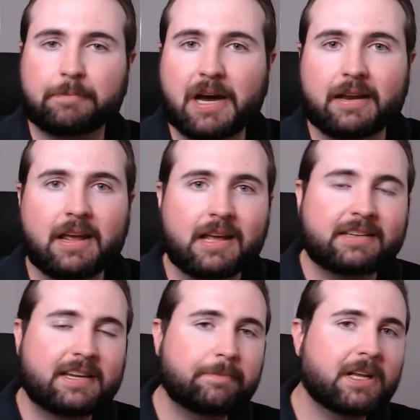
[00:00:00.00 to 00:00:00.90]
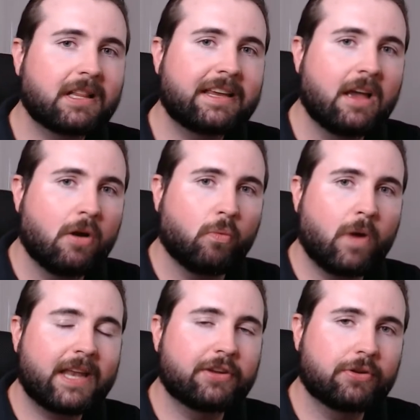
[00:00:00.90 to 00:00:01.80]
But typically
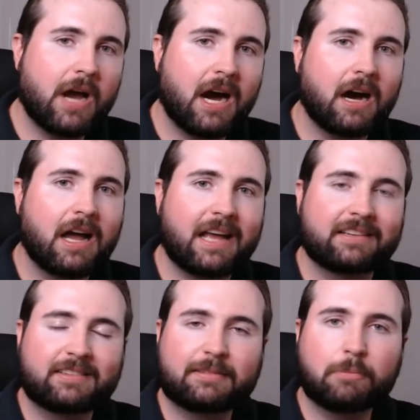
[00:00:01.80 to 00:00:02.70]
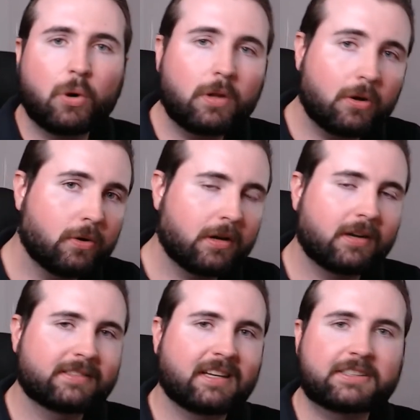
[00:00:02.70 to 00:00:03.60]
when you are a smaller
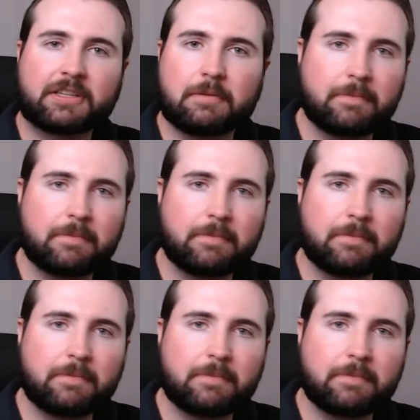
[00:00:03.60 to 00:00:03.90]
organization,